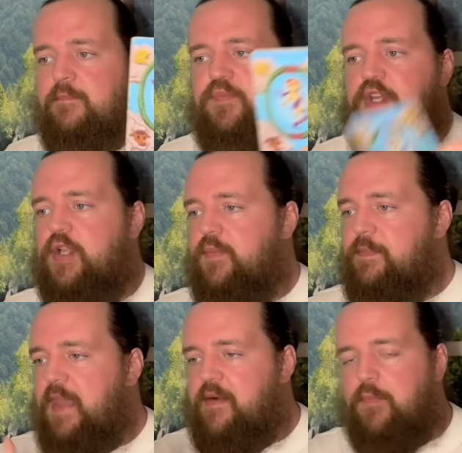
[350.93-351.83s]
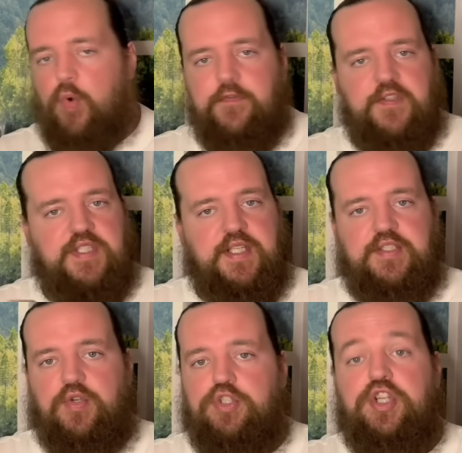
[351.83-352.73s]
There could be
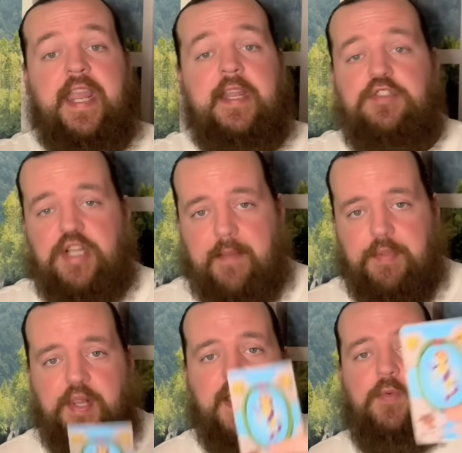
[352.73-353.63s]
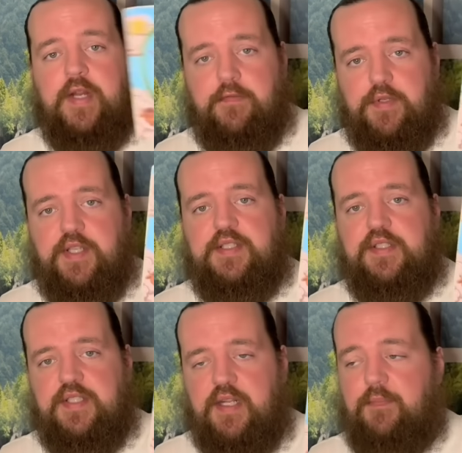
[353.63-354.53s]
metamorphosis or change at play whenever this
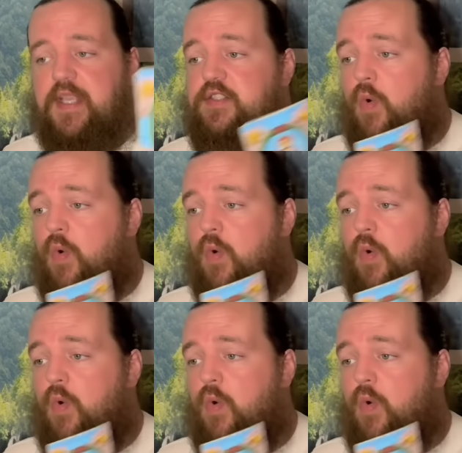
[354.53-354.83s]
is in the mix,